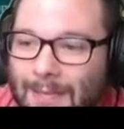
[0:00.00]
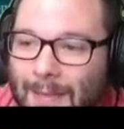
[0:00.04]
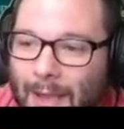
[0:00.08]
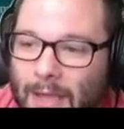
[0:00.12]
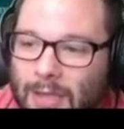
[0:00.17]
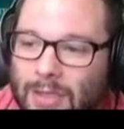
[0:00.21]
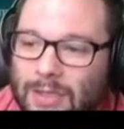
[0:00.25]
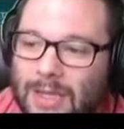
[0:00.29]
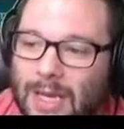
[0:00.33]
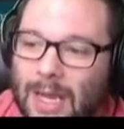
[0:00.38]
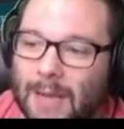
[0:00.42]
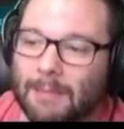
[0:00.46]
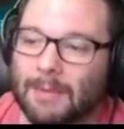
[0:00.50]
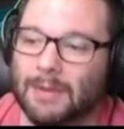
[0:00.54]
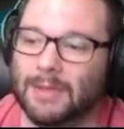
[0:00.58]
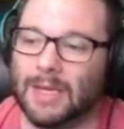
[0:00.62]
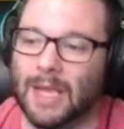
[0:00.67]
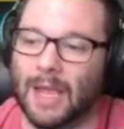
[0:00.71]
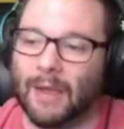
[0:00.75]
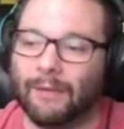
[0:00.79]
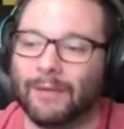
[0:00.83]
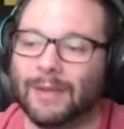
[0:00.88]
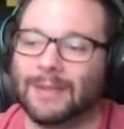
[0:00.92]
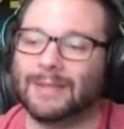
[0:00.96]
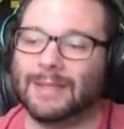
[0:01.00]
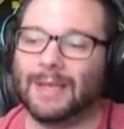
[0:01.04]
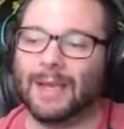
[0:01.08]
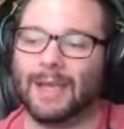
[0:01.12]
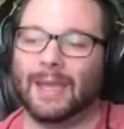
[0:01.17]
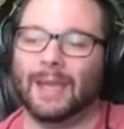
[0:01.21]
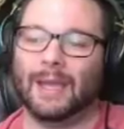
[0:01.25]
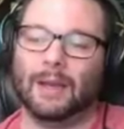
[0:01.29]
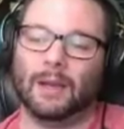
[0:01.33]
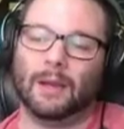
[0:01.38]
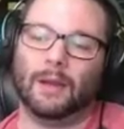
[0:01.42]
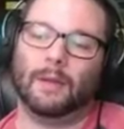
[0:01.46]
magic damage every
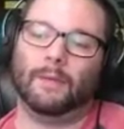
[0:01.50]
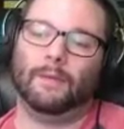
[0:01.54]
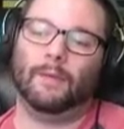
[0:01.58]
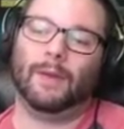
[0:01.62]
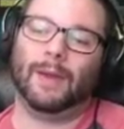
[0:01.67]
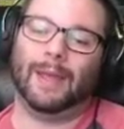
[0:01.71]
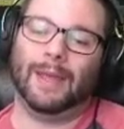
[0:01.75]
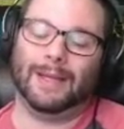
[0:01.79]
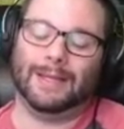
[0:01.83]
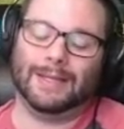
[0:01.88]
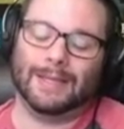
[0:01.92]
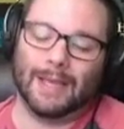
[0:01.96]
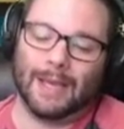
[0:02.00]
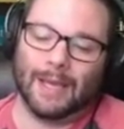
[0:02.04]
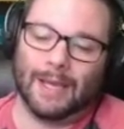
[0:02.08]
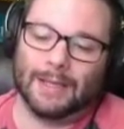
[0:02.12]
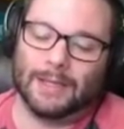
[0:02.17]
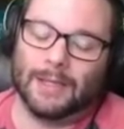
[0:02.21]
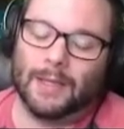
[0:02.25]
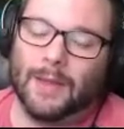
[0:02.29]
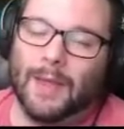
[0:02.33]
second for 8 seconds.